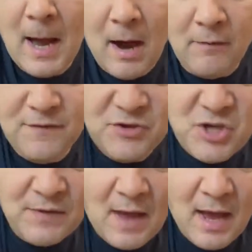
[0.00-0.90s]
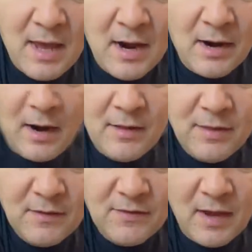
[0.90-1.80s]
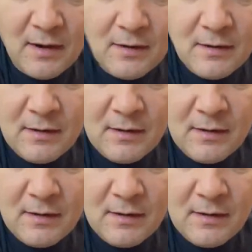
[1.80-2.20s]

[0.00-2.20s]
Of the chat. Ah, here. I think it's here.